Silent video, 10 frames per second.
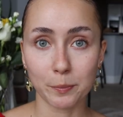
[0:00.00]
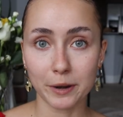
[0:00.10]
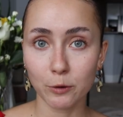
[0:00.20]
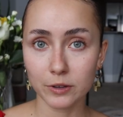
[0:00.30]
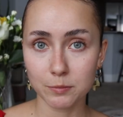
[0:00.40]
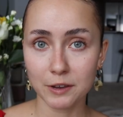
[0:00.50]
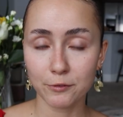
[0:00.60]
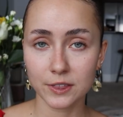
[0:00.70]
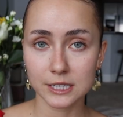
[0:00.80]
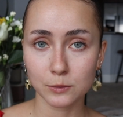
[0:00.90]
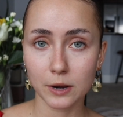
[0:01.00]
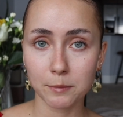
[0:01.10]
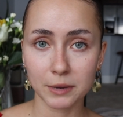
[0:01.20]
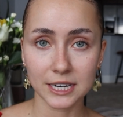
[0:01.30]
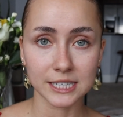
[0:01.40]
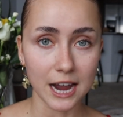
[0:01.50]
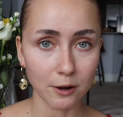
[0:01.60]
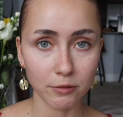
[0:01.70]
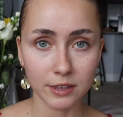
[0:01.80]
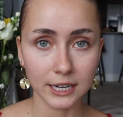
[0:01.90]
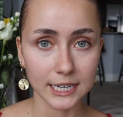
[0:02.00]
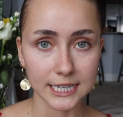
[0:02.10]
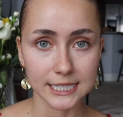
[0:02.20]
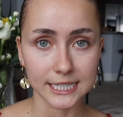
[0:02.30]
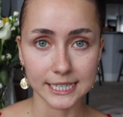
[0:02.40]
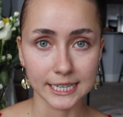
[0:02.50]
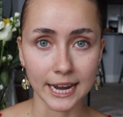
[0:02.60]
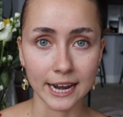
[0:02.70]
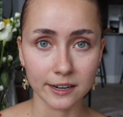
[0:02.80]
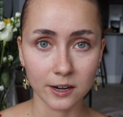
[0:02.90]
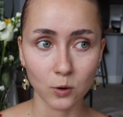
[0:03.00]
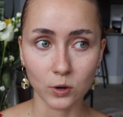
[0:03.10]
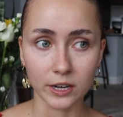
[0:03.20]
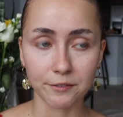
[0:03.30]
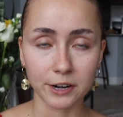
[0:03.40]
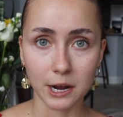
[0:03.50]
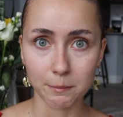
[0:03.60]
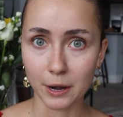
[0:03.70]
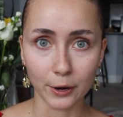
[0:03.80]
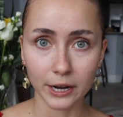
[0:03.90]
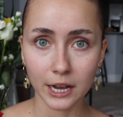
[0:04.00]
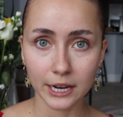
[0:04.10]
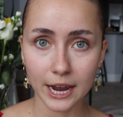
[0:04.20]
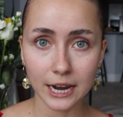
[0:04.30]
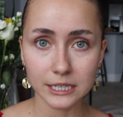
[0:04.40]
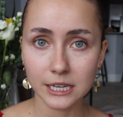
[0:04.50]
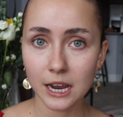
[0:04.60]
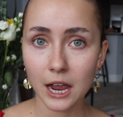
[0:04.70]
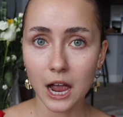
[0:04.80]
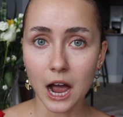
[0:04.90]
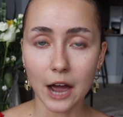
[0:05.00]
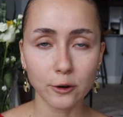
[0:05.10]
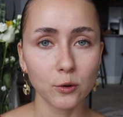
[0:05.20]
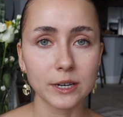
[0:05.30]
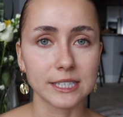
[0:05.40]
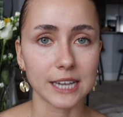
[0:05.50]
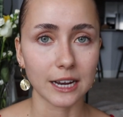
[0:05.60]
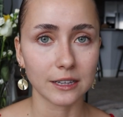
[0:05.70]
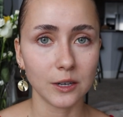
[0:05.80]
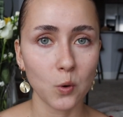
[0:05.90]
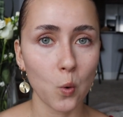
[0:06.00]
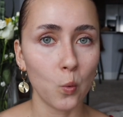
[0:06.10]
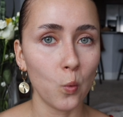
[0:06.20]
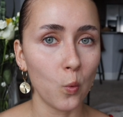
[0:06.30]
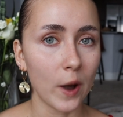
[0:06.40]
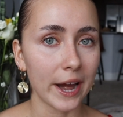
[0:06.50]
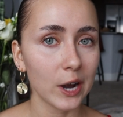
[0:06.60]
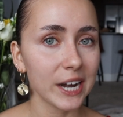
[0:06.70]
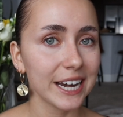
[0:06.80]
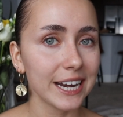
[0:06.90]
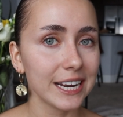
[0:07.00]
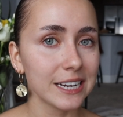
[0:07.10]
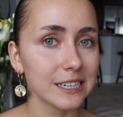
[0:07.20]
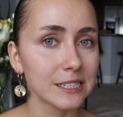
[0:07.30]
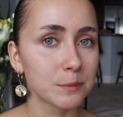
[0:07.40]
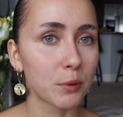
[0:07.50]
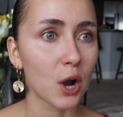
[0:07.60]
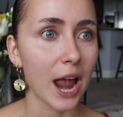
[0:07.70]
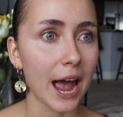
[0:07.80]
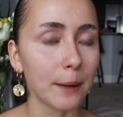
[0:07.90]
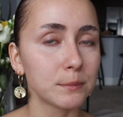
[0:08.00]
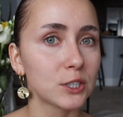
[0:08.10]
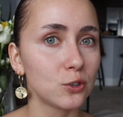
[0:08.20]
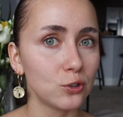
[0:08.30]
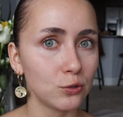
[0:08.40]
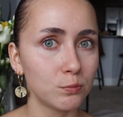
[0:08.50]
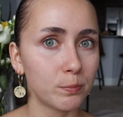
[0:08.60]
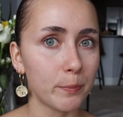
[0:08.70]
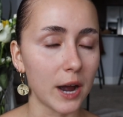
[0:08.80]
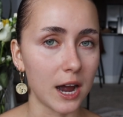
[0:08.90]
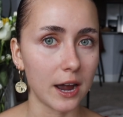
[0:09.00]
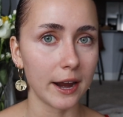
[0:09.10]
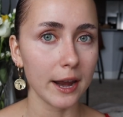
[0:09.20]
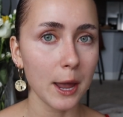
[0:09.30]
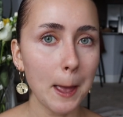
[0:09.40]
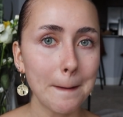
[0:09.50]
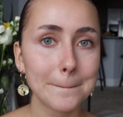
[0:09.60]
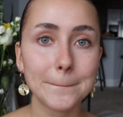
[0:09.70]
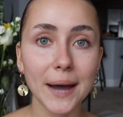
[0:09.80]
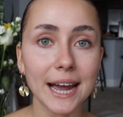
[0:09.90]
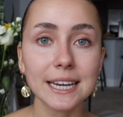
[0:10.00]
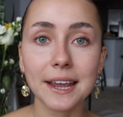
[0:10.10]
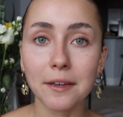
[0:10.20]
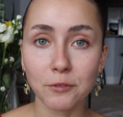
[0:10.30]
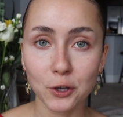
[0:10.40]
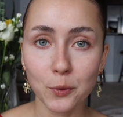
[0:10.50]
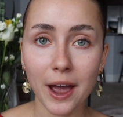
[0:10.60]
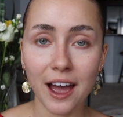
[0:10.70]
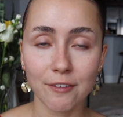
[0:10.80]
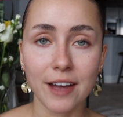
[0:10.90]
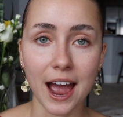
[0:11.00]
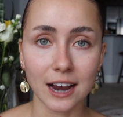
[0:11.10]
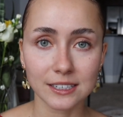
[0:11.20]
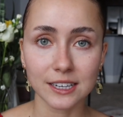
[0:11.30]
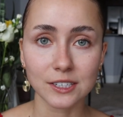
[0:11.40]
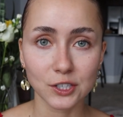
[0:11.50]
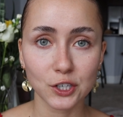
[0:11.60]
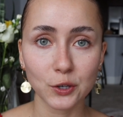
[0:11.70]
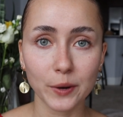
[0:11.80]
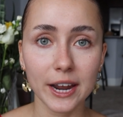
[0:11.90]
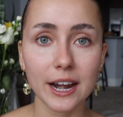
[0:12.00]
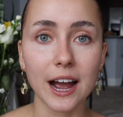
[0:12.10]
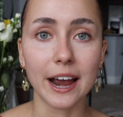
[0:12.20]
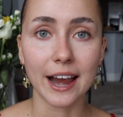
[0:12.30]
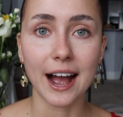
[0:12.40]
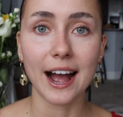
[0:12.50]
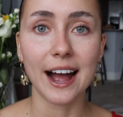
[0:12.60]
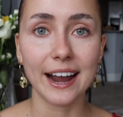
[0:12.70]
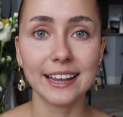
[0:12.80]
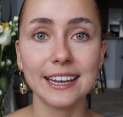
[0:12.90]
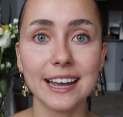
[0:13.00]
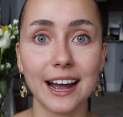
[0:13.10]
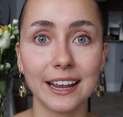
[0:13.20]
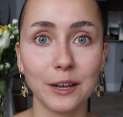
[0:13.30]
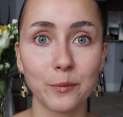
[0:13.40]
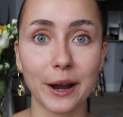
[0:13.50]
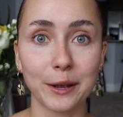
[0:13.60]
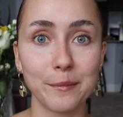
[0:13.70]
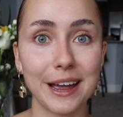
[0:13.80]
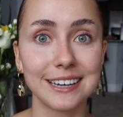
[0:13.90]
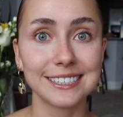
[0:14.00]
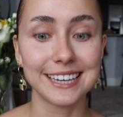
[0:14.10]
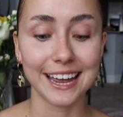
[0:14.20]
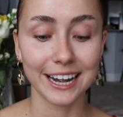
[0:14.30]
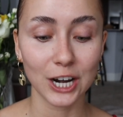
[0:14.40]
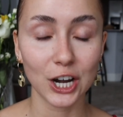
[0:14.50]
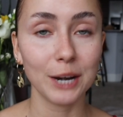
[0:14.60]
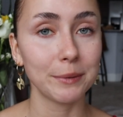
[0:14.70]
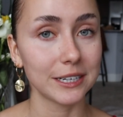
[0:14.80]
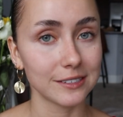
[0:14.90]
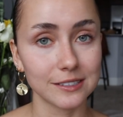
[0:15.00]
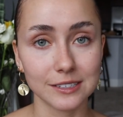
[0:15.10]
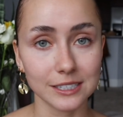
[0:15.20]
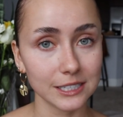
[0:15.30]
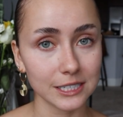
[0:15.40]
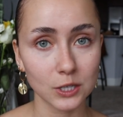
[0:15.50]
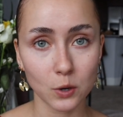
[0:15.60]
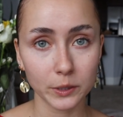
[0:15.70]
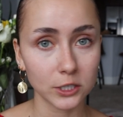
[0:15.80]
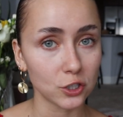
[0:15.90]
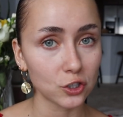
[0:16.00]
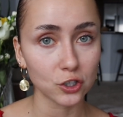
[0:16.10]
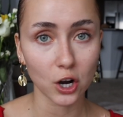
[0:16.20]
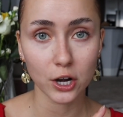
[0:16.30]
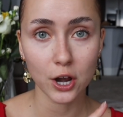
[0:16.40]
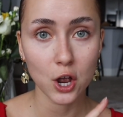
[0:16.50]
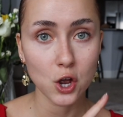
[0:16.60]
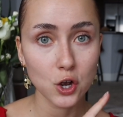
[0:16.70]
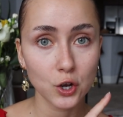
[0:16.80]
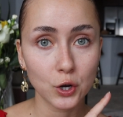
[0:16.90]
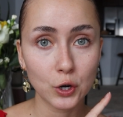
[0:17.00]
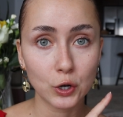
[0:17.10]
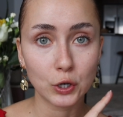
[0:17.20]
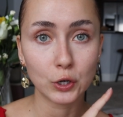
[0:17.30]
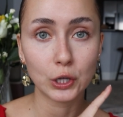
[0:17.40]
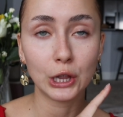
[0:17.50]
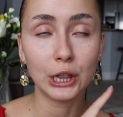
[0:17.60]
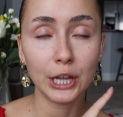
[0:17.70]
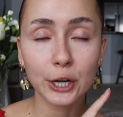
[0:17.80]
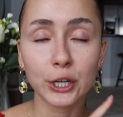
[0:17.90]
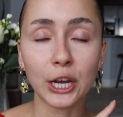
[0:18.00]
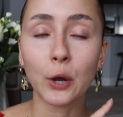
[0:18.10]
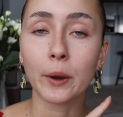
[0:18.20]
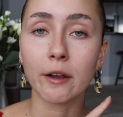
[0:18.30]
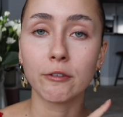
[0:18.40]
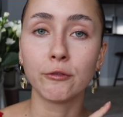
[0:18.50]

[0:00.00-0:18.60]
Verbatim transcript: bear with me for this one because I don't think it's in Canada or even America yet. I don't know exactly where it is, perhaps Dubai. But if you have access to it, I highly, highly recommend getting her because this is going to start literally going